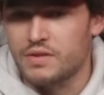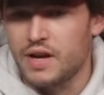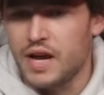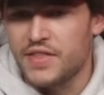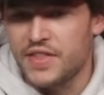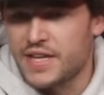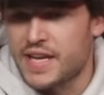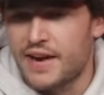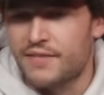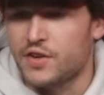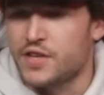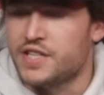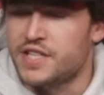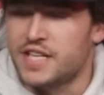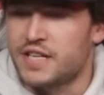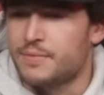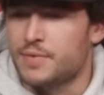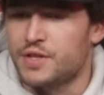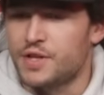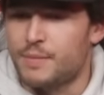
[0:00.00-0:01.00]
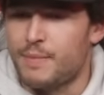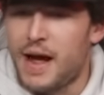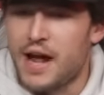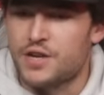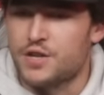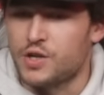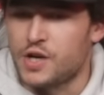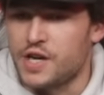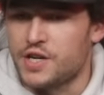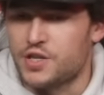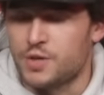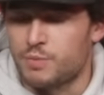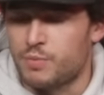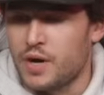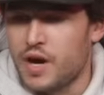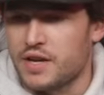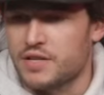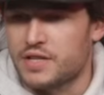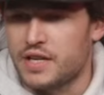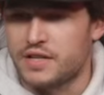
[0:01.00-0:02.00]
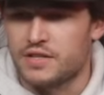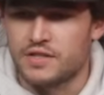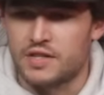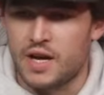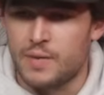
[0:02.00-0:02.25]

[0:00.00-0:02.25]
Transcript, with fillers: I think every team in their maturation process